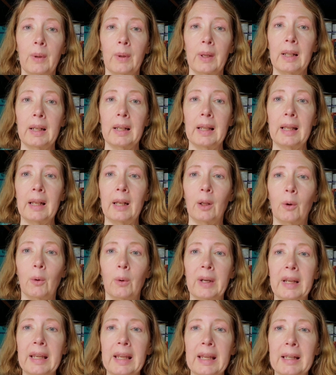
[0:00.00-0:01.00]

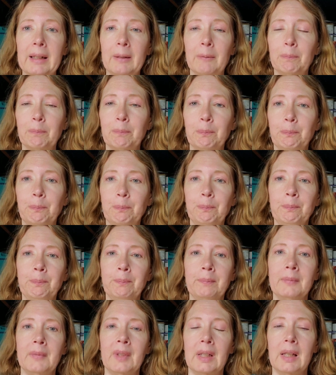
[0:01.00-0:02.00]
Hello again.
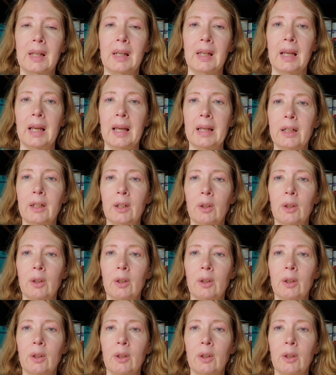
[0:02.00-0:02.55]
I